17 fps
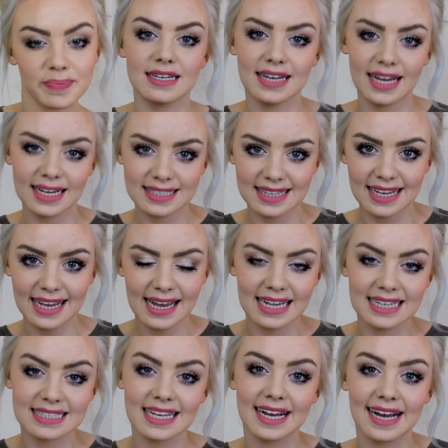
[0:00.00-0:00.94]
Next thing
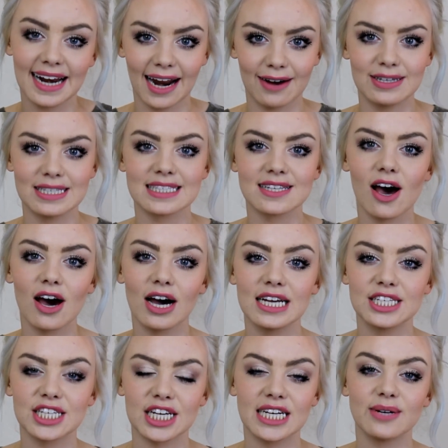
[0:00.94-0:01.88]
is a Clarins
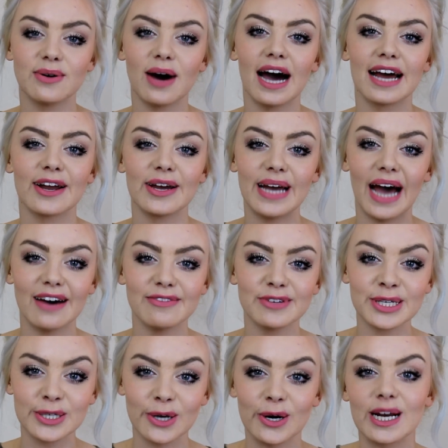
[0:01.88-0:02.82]
eye gel, and I
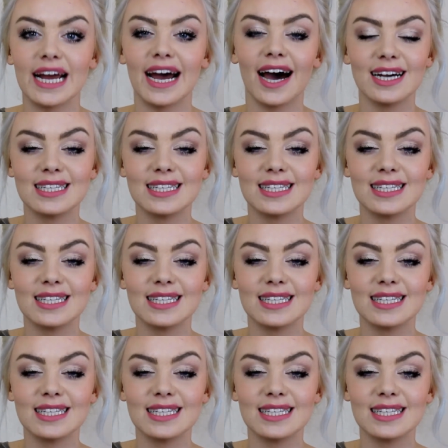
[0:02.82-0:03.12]
haven't got it.